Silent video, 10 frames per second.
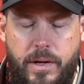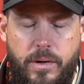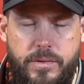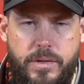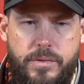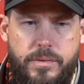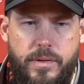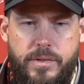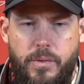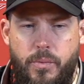You know,
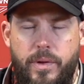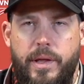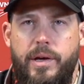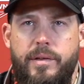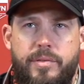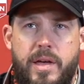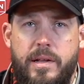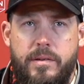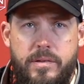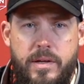it's a really good
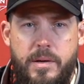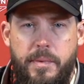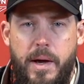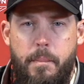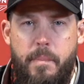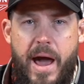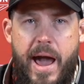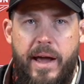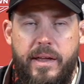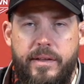thing to see him come
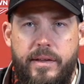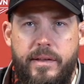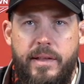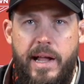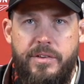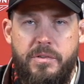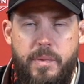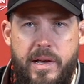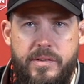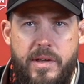back, and not
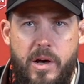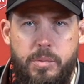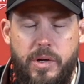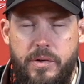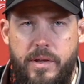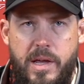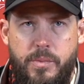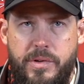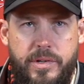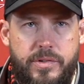just because he helps our
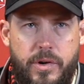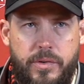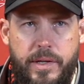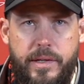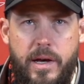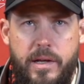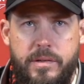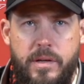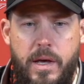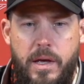team, which he certainly
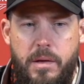does,